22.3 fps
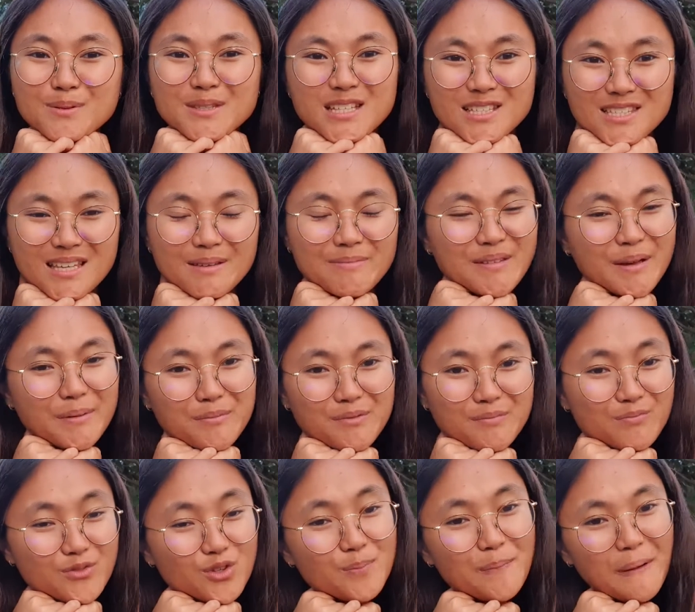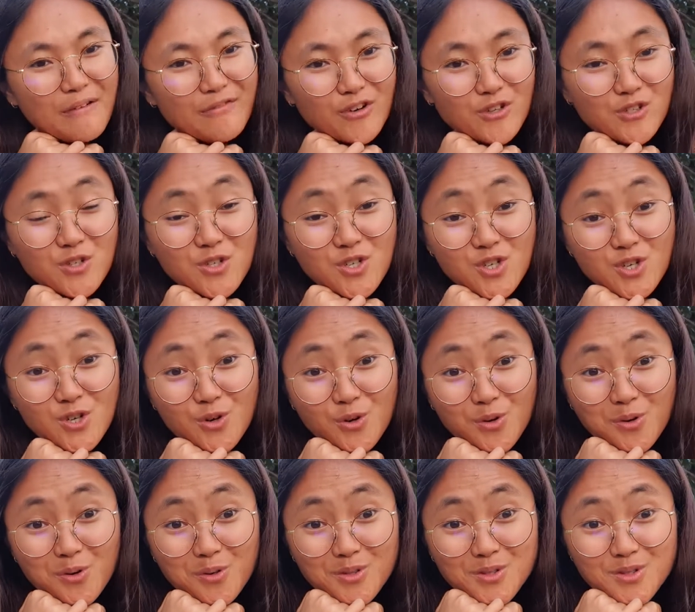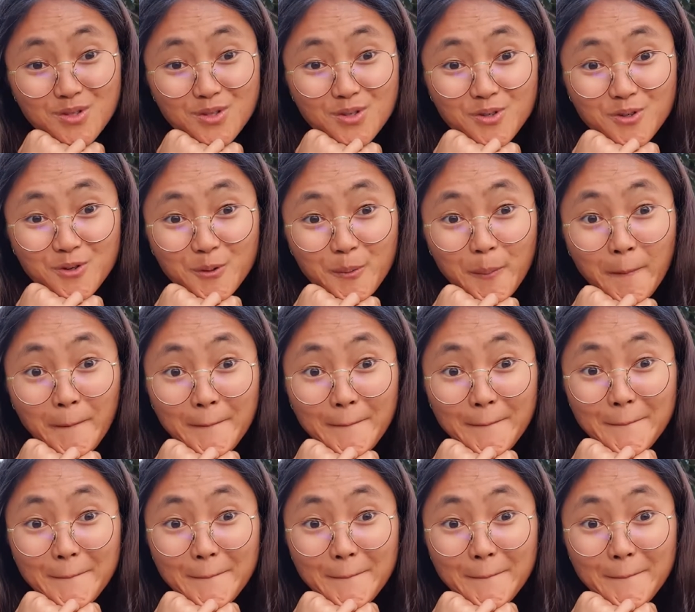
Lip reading: But at the same time, you pay for the show, so